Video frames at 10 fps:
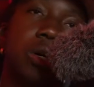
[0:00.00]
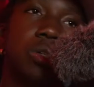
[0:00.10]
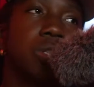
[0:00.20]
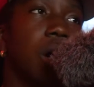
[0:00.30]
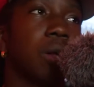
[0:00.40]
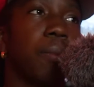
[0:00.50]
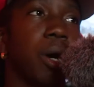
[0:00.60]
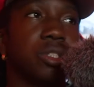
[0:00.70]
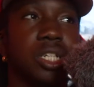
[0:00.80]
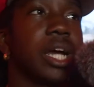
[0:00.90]
was talking
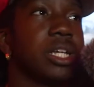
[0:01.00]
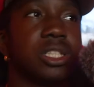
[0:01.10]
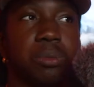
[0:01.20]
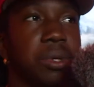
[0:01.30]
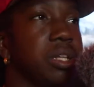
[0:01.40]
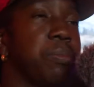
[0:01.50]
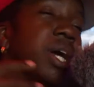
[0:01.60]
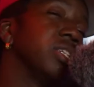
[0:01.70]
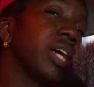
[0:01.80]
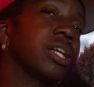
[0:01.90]
about Jaden Smith.
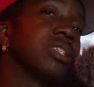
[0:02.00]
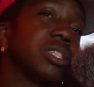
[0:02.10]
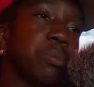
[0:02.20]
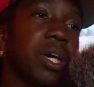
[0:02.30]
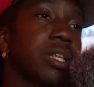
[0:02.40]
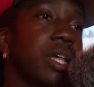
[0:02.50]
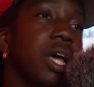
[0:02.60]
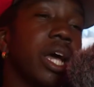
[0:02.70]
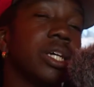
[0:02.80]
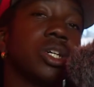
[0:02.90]
Man, Jaden Smith
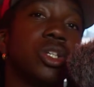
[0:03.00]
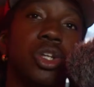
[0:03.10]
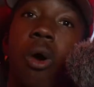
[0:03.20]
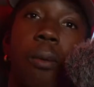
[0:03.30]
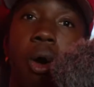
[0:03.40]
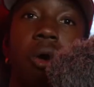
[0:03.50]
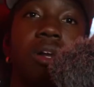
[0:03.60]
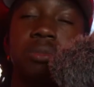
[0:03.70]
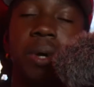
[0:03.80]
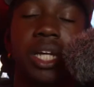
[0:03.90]
is a dope
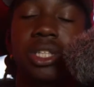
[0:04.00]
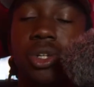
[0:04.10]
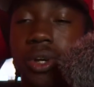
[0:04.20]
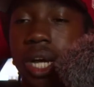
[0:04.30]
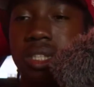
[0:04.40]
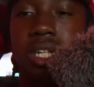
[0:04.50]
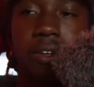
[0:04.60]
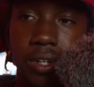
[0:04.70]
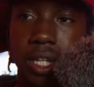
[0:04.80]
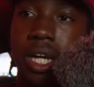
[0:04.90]
artist, man. His
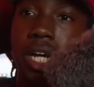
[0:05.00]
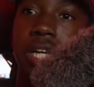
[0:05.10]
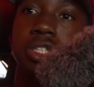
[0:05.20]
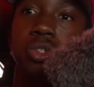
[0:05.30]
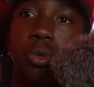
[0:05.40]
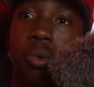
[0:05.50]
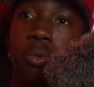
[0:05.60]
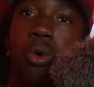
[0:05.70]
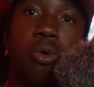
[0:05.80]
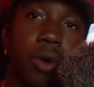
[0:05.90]
creativity is through the
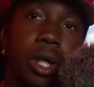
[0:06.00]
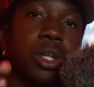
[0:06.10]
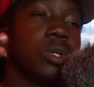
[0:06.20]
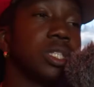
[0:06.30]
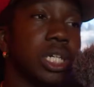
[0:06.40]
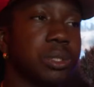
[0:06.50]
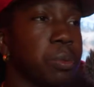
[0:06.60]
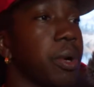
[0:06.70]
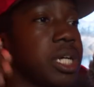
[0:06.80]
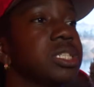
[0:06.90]
roof. I know his
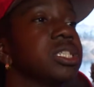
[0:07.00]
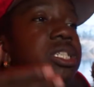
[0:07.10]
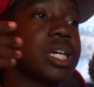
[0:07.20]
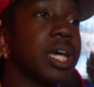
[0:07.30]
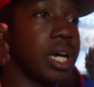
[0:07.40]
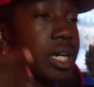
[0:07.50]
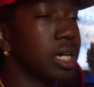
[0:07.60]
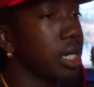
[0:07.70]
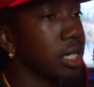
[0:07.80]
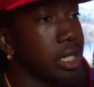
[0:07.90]
inspirations is Kid
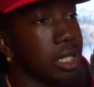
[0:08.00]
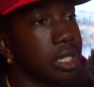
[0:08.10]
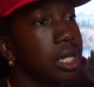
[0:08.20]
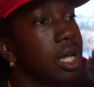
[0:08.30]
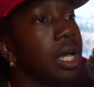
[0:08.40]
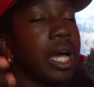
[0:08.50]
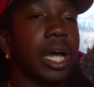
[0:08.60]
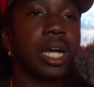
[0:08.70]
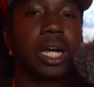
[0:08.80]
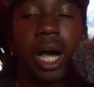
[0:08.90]
Cudi
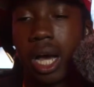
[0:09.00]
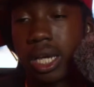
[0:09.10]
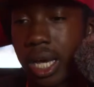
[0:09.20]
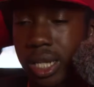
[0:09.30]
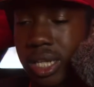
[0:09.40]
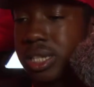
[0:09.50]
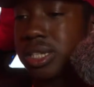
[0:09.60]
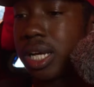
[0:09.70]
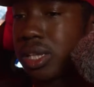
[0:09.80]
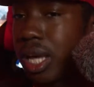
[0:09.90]
and Kanye and things
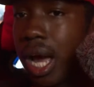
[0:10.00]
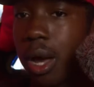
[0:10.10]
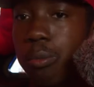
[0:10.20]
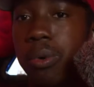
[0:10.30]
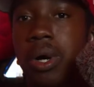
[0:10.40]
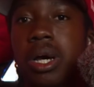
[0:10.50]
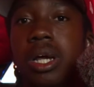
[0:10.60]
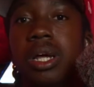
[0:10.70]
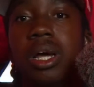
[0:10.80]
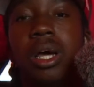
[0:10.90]
like that, but